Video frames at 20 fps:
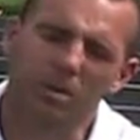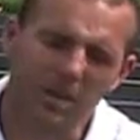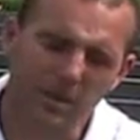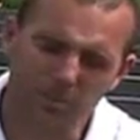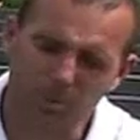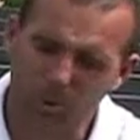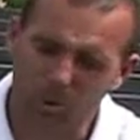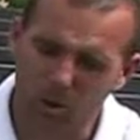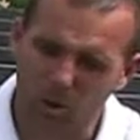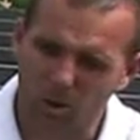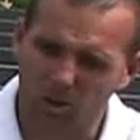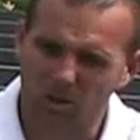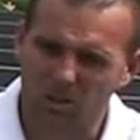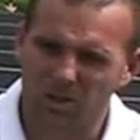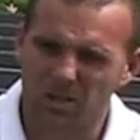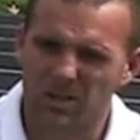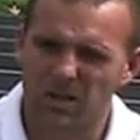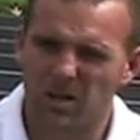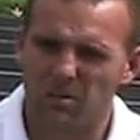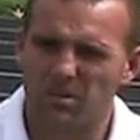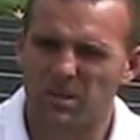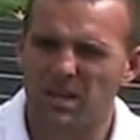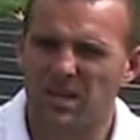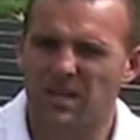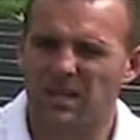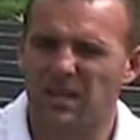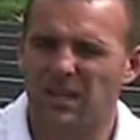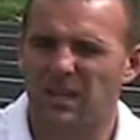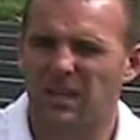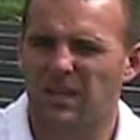turn the televisions
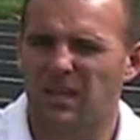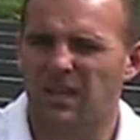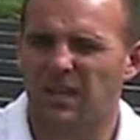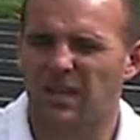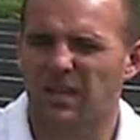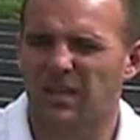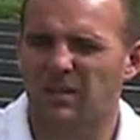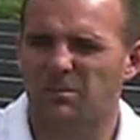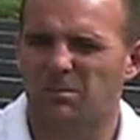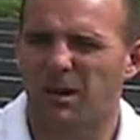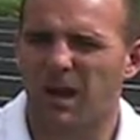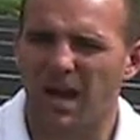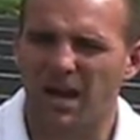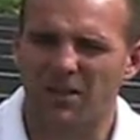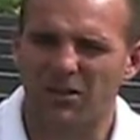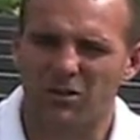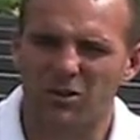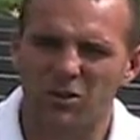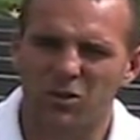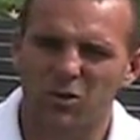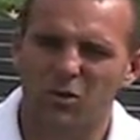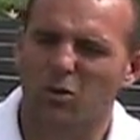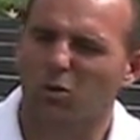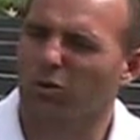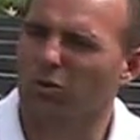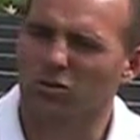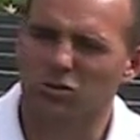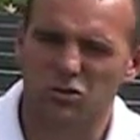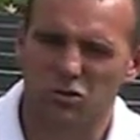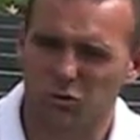off, where people aren't
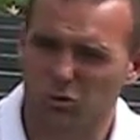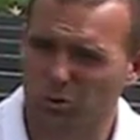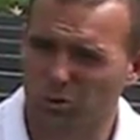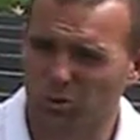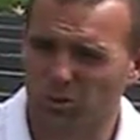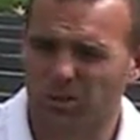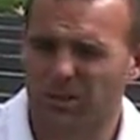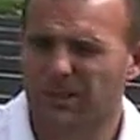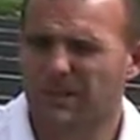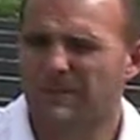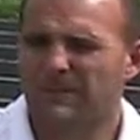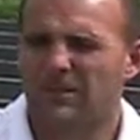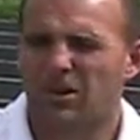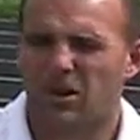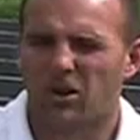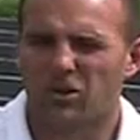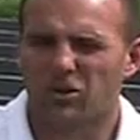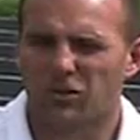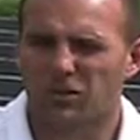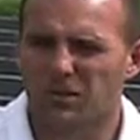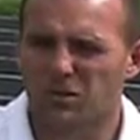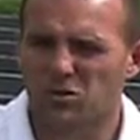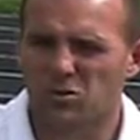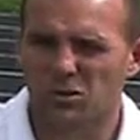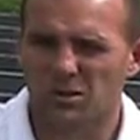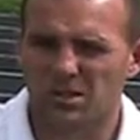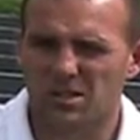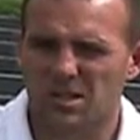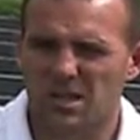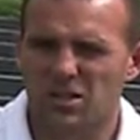gonna come in and
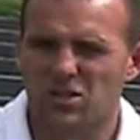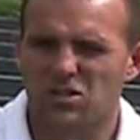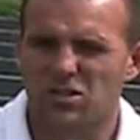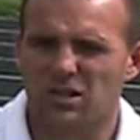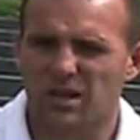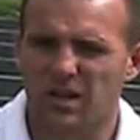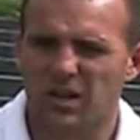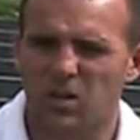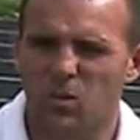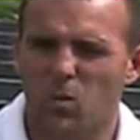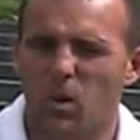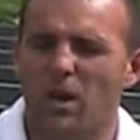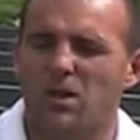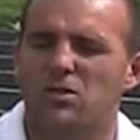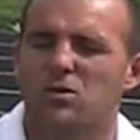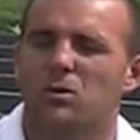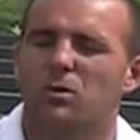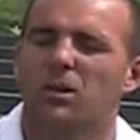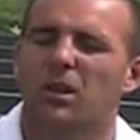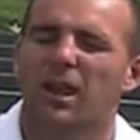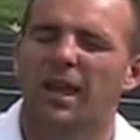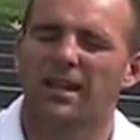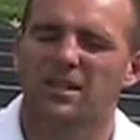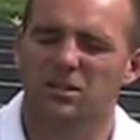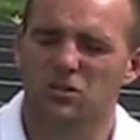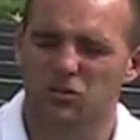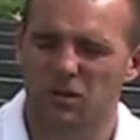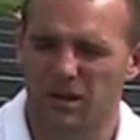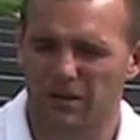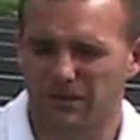bother you or intrude
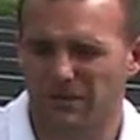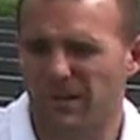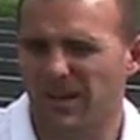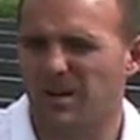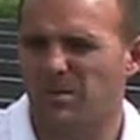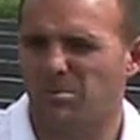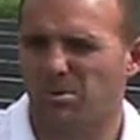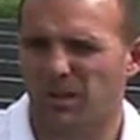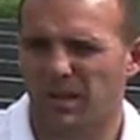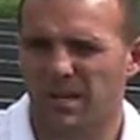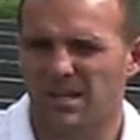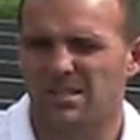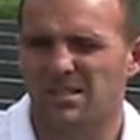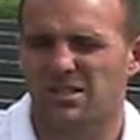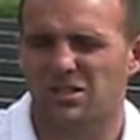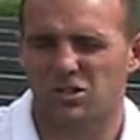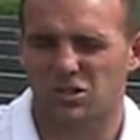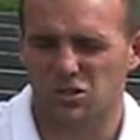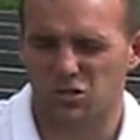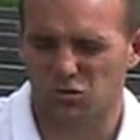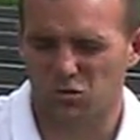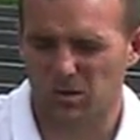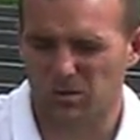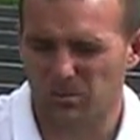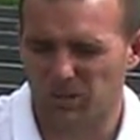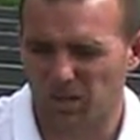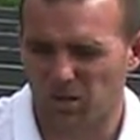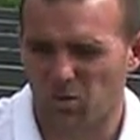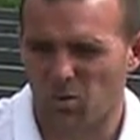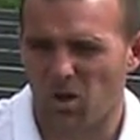on your visualization anyway.
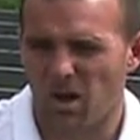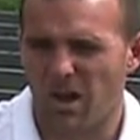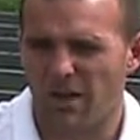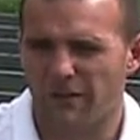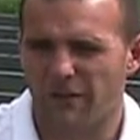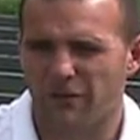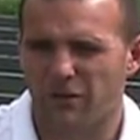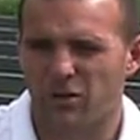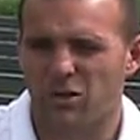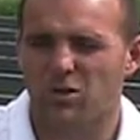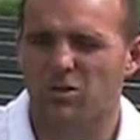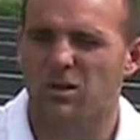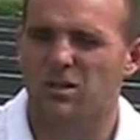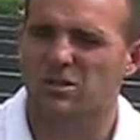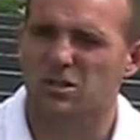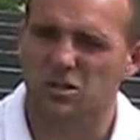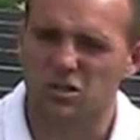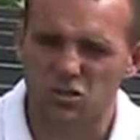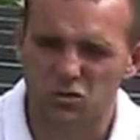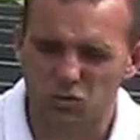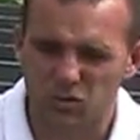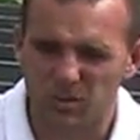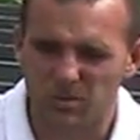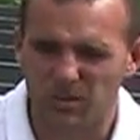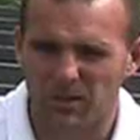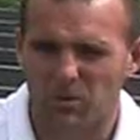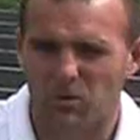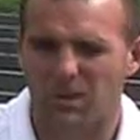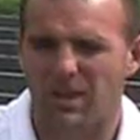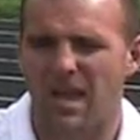So we like to try to find a place
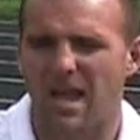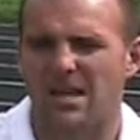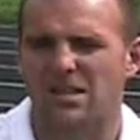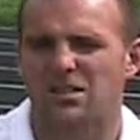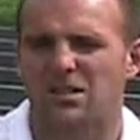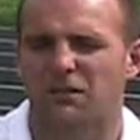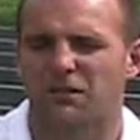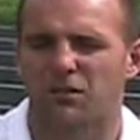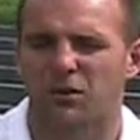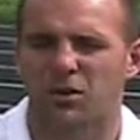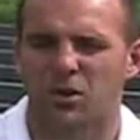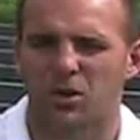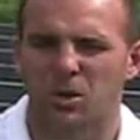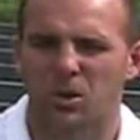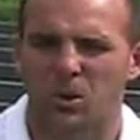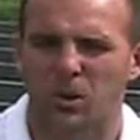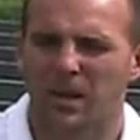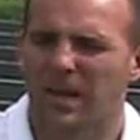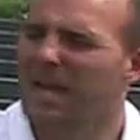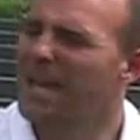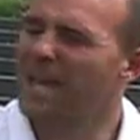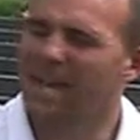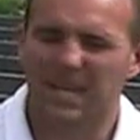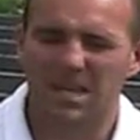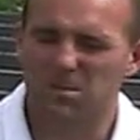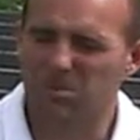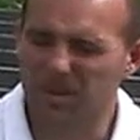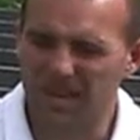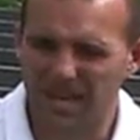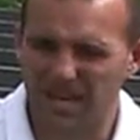that's extremely quiet for you,
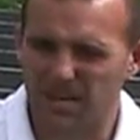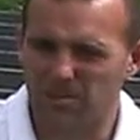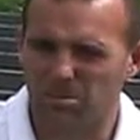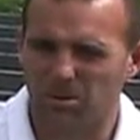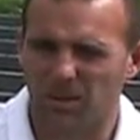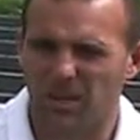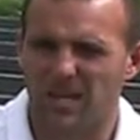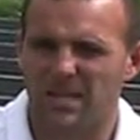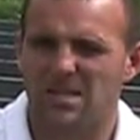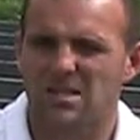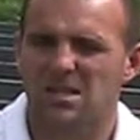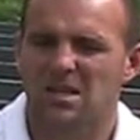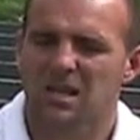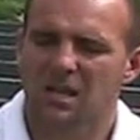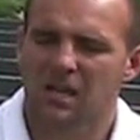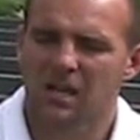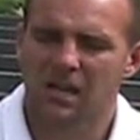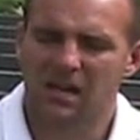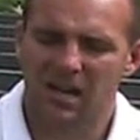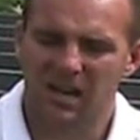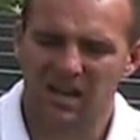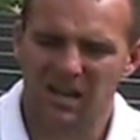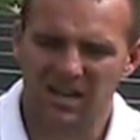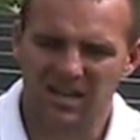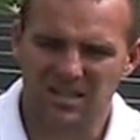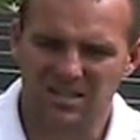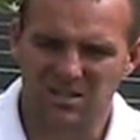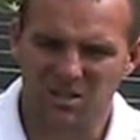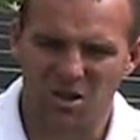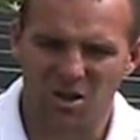that's extremely relaxing for
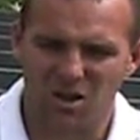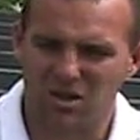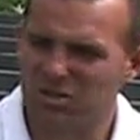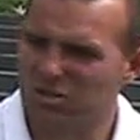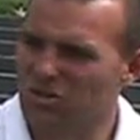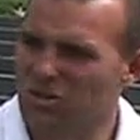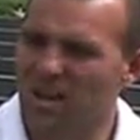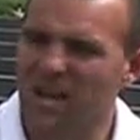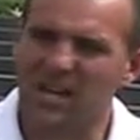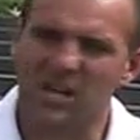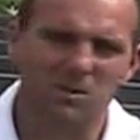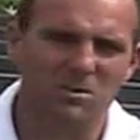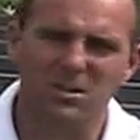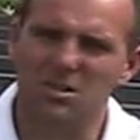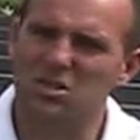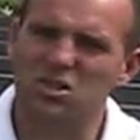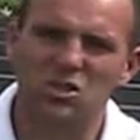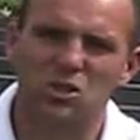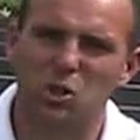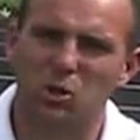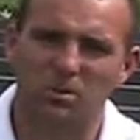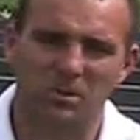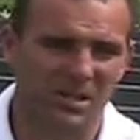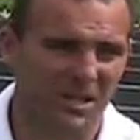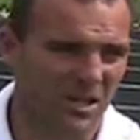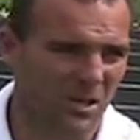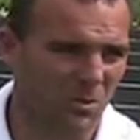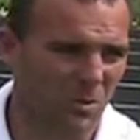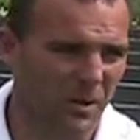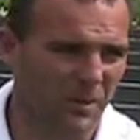you. It can be any place,
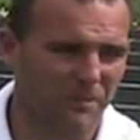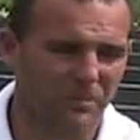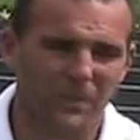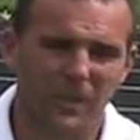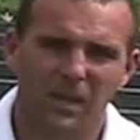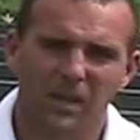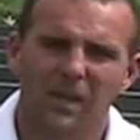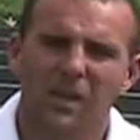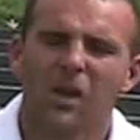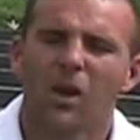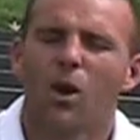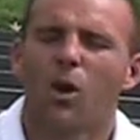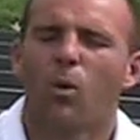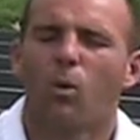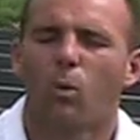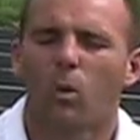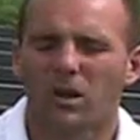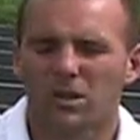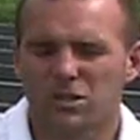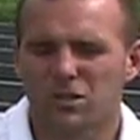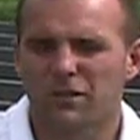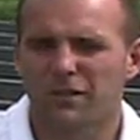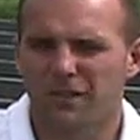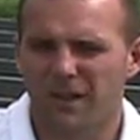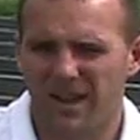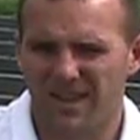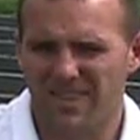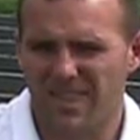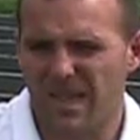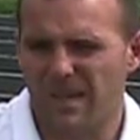as long as you're not gonna be
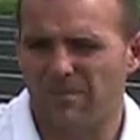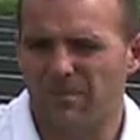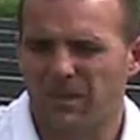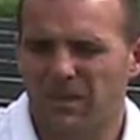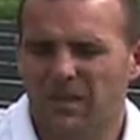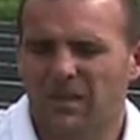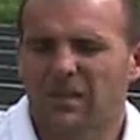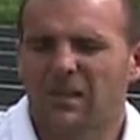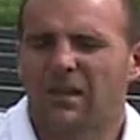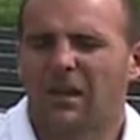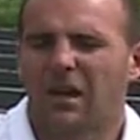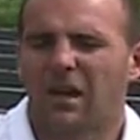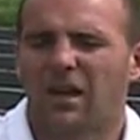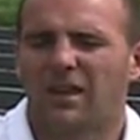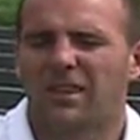disturbed in any way.